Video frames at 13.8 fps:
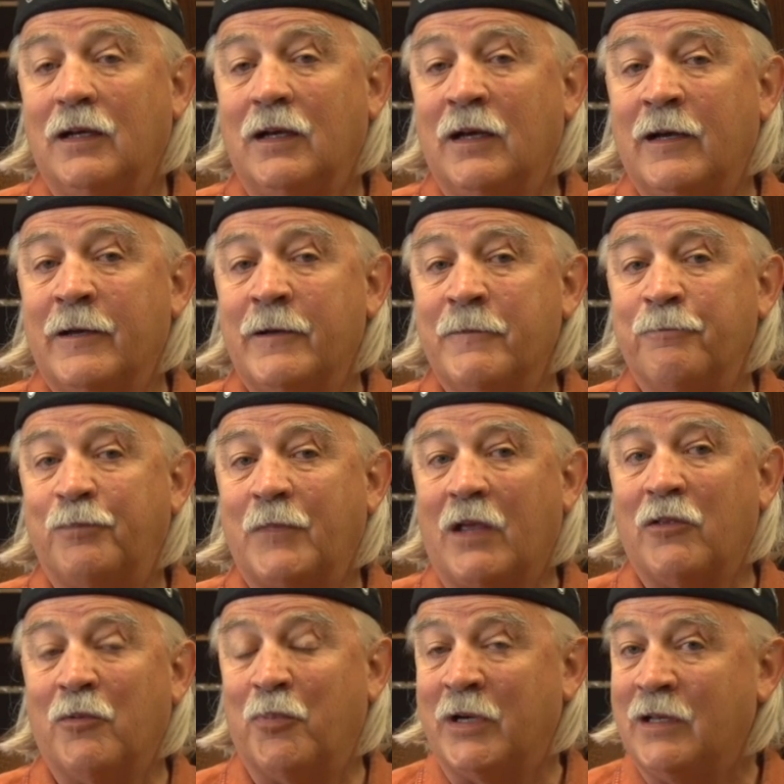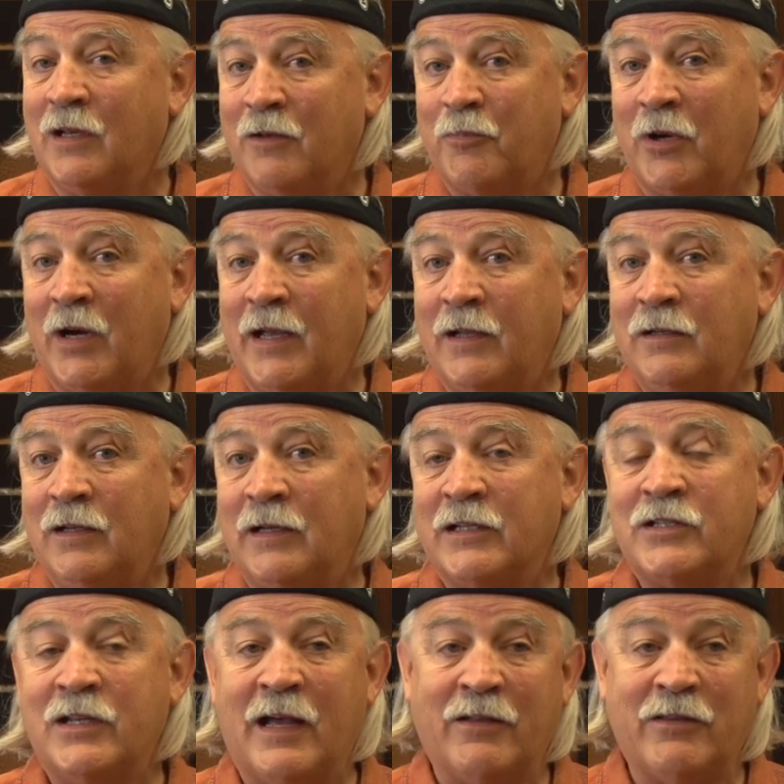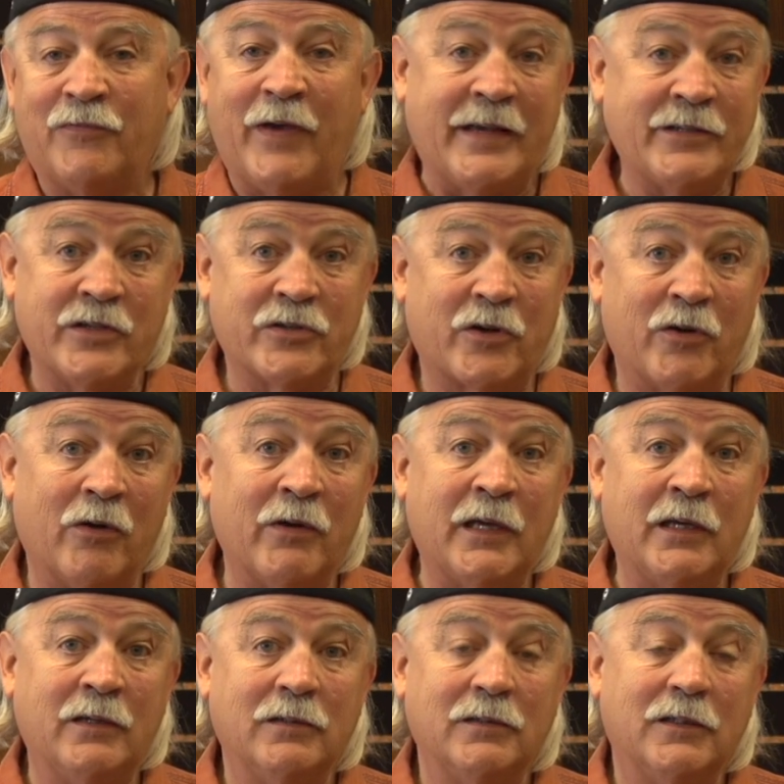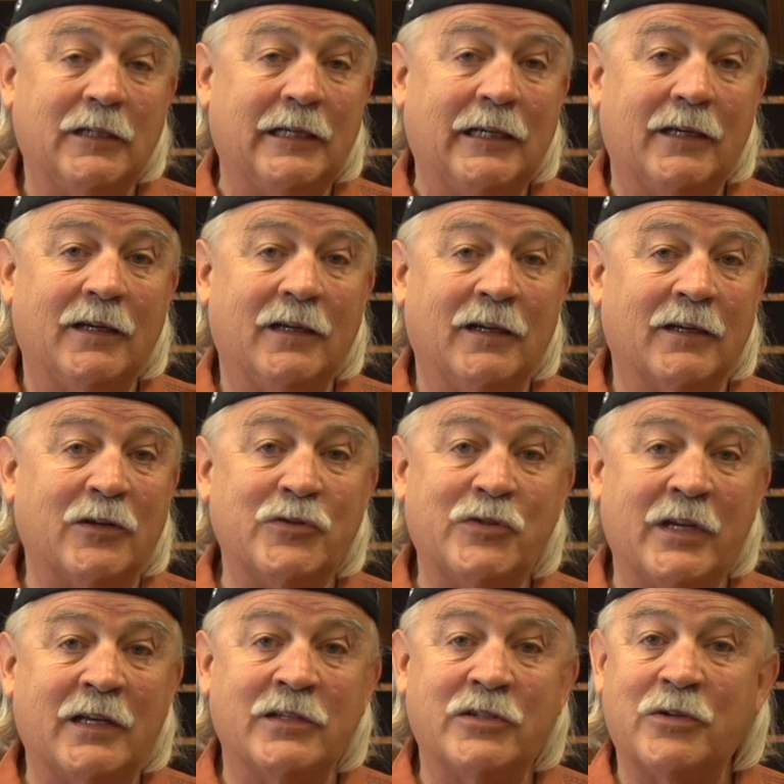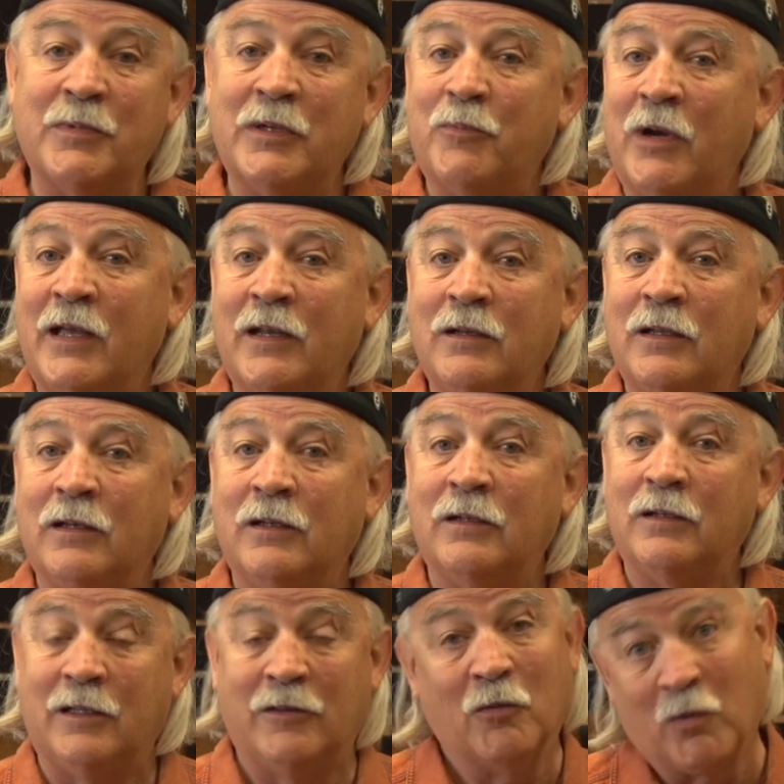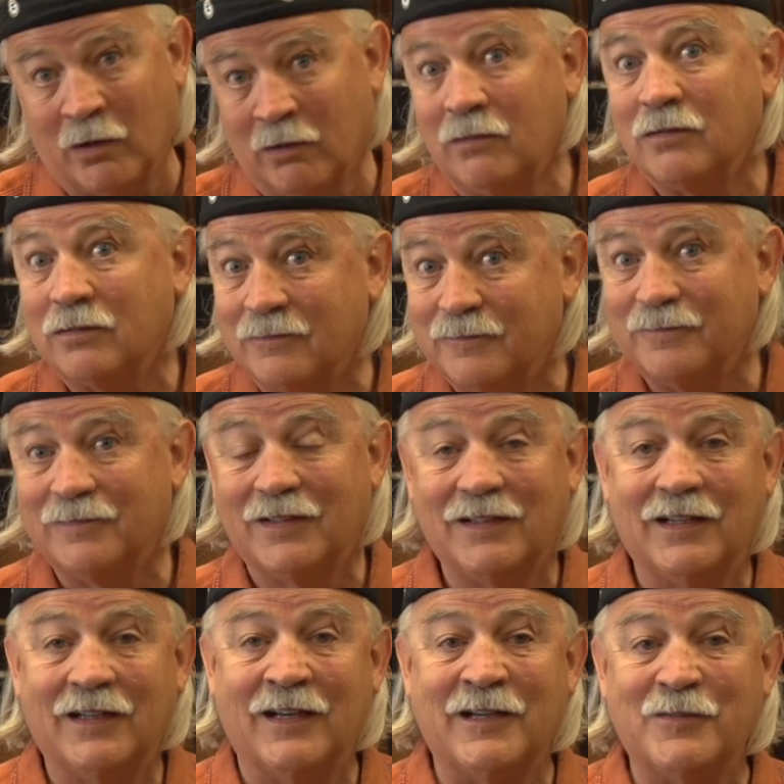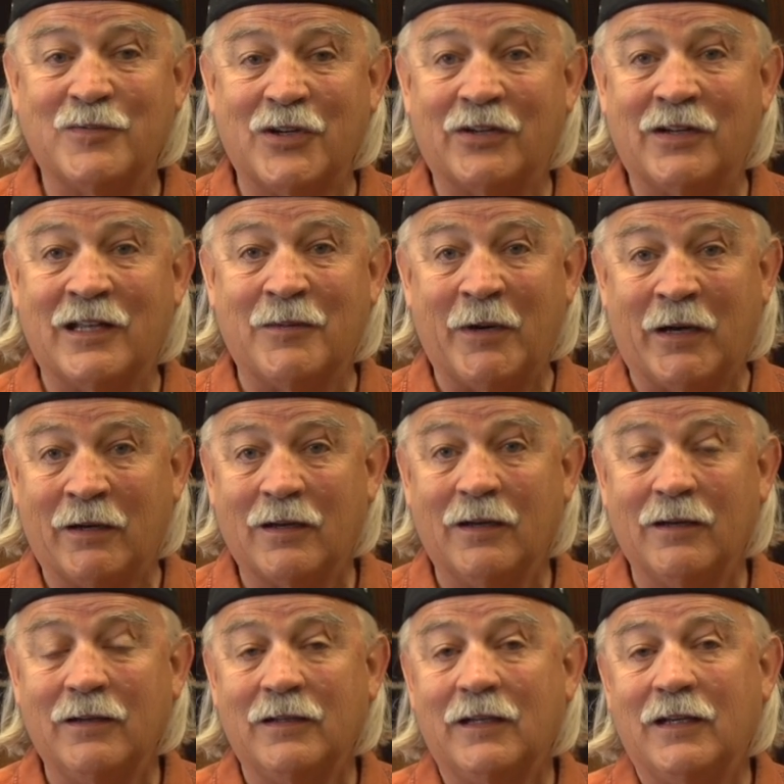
the Breedlove brand, and it's now the fastest growing acoustic instrument brand in the world, certainly in America.